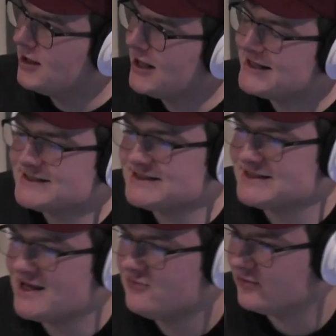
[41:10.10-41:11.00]
it's
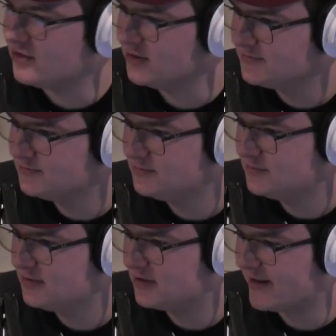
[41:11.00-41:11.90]
safer.
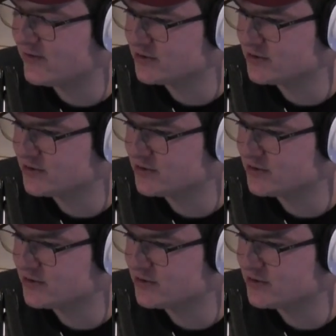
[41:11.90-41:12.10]
Like there's